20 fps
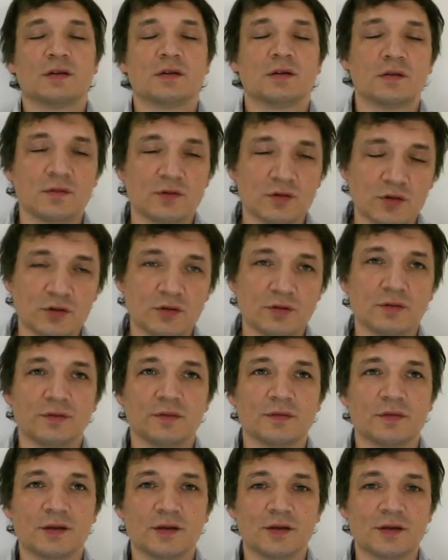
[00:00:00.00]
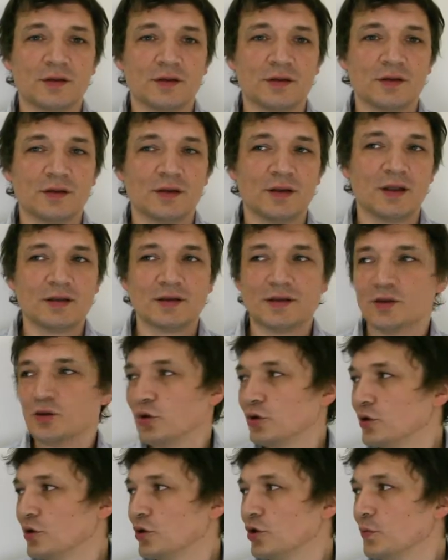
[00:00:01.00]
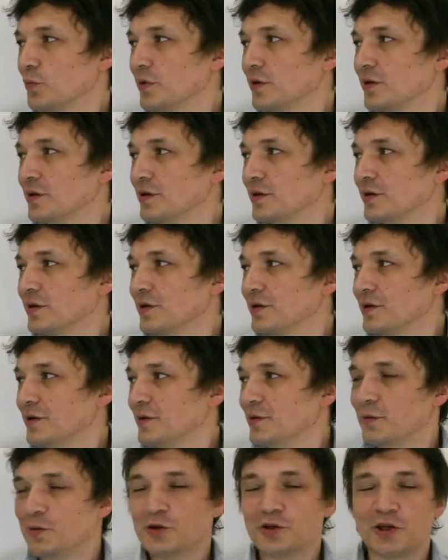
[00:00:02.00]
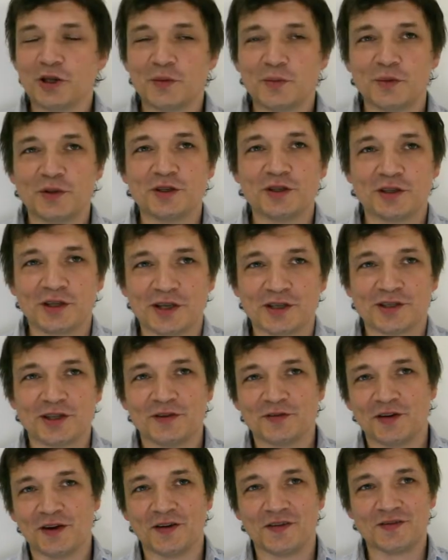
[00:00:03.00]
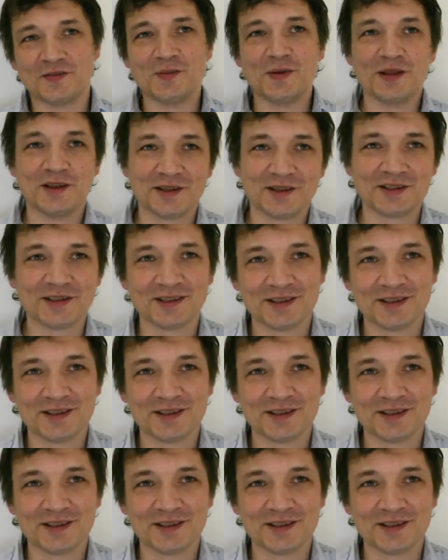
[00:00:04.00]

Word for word: So it's not the topic which can be discussed in 5 minutes.